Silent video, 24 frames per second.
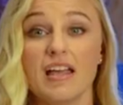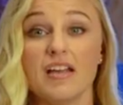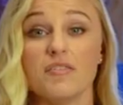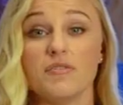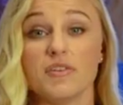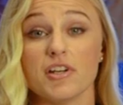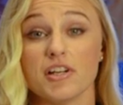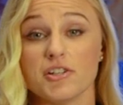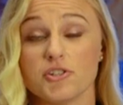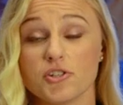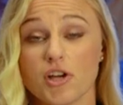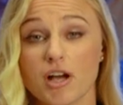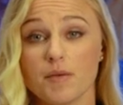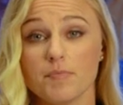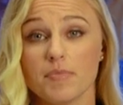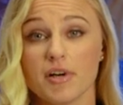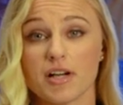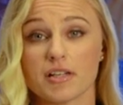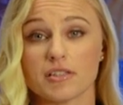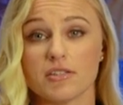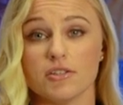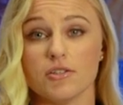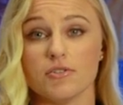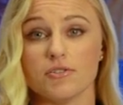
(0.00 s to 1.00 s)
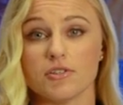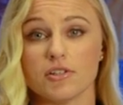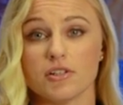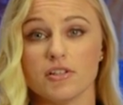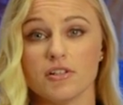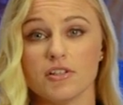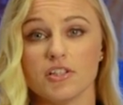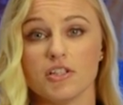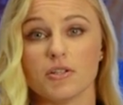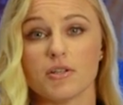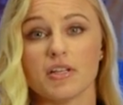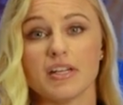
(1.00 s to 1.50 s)
If you're a Dropbox
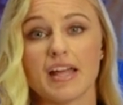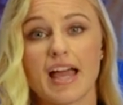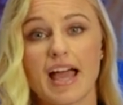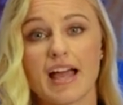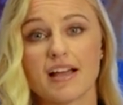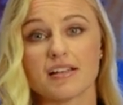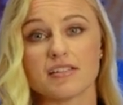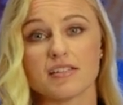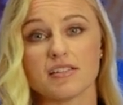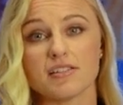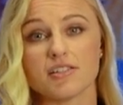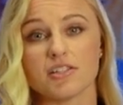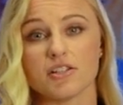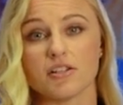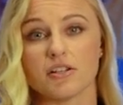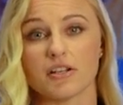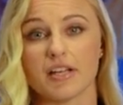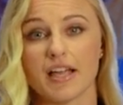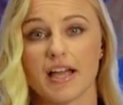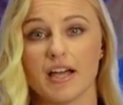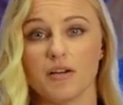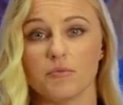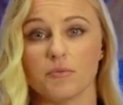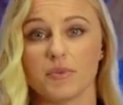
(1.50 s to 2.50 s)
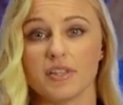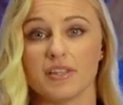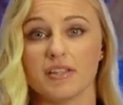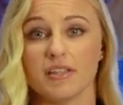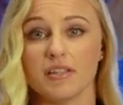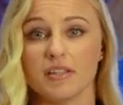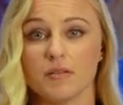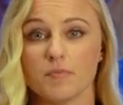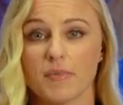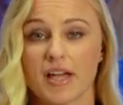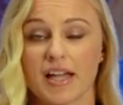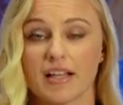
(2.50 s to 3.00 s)
user, you can access your account
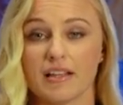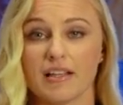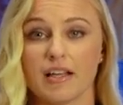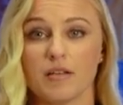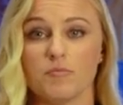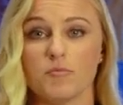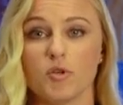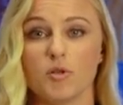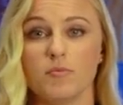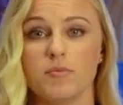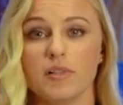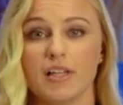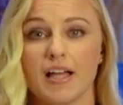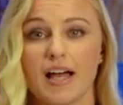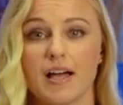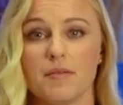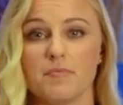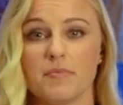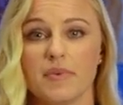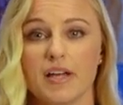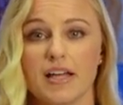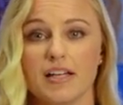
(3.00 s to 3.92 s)
within the MyCloud mobile app